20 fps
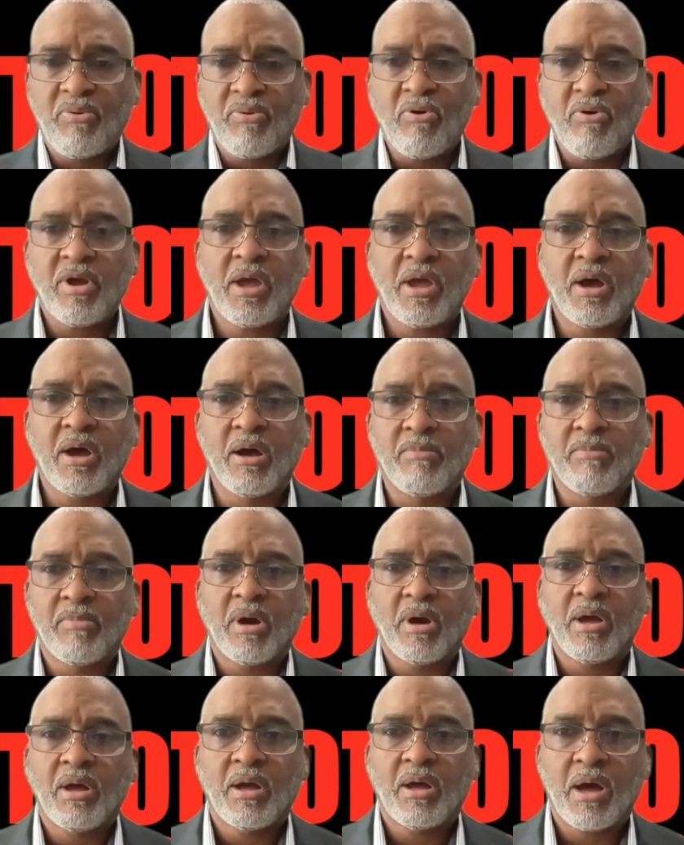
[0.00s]
point.
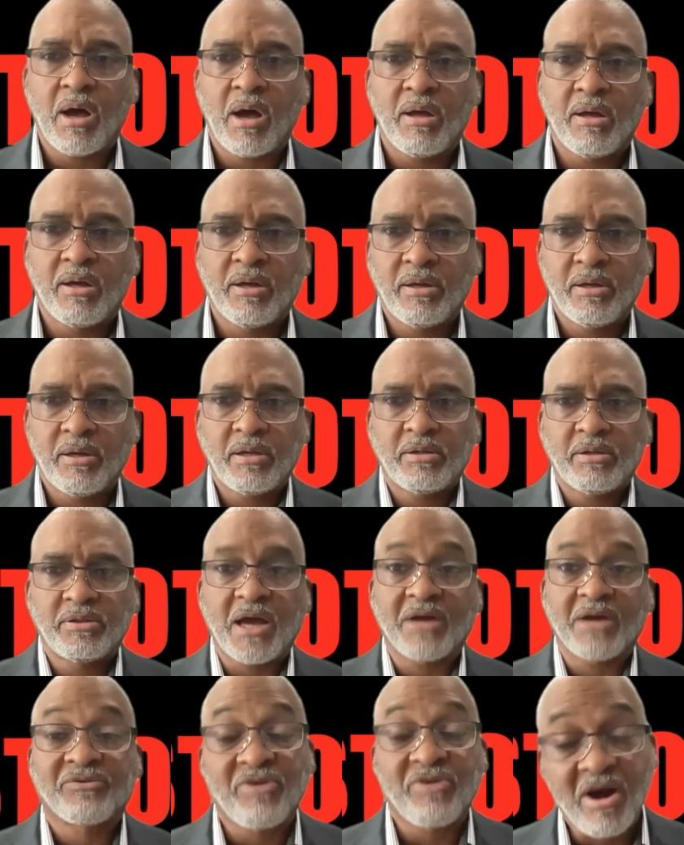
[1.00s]

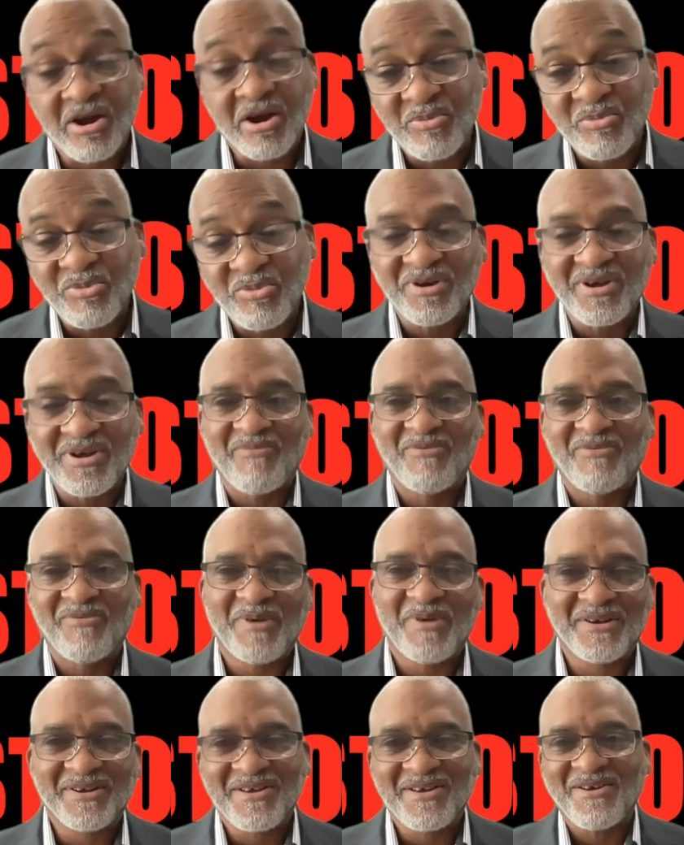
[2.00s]
Dr. Haugabrook. I was
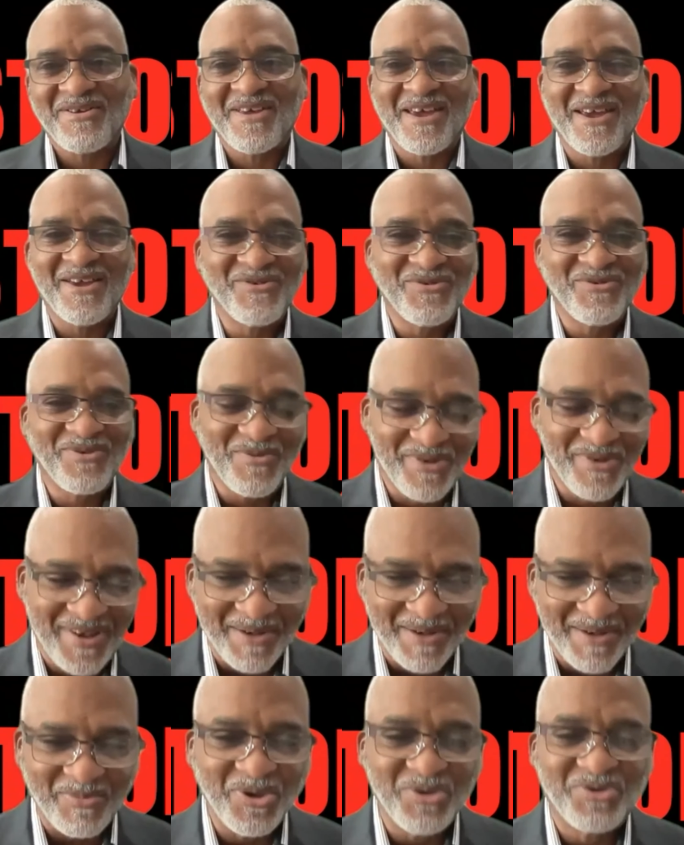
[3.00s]
about to call you Adrian, which
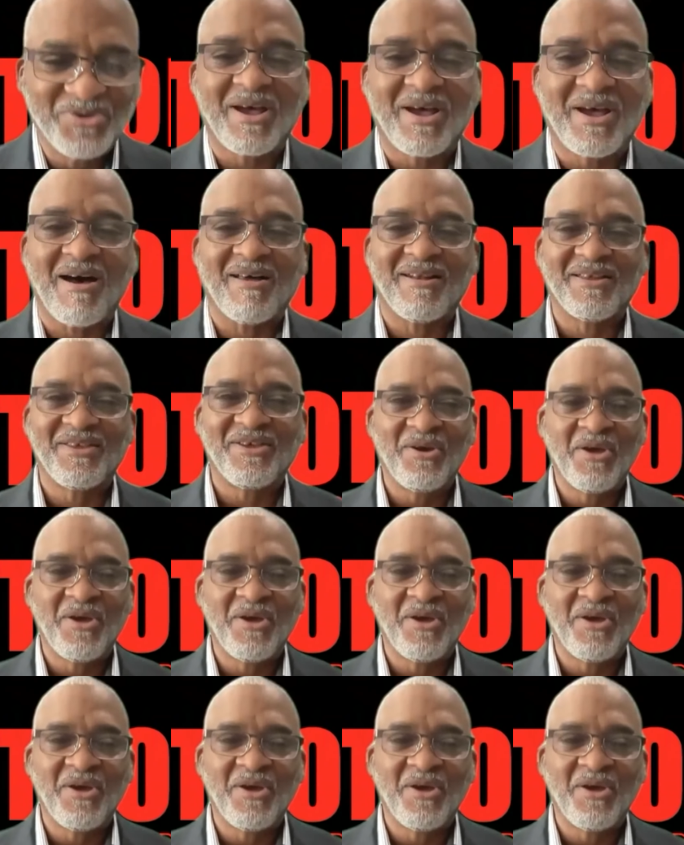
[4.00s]
I'm used to calling